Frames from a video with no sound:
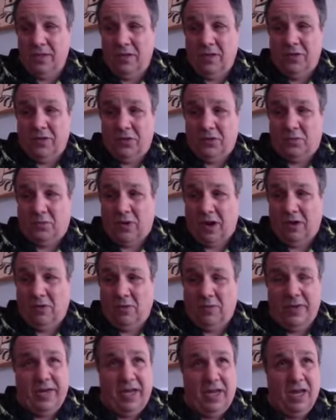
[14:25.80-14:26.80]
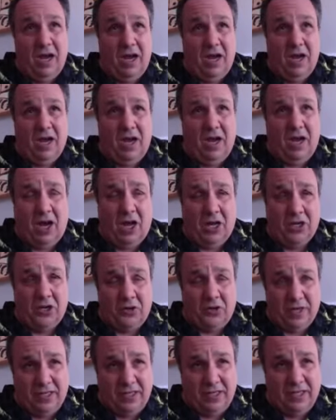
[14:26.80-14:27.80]
there's probably
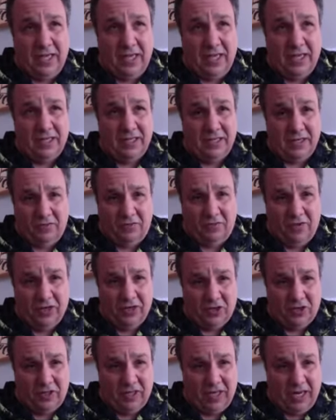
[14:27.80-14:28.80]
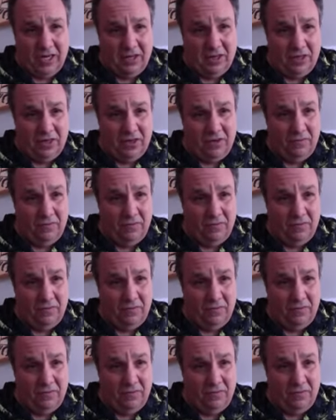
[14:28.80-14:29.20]
100 scenes in a feature length.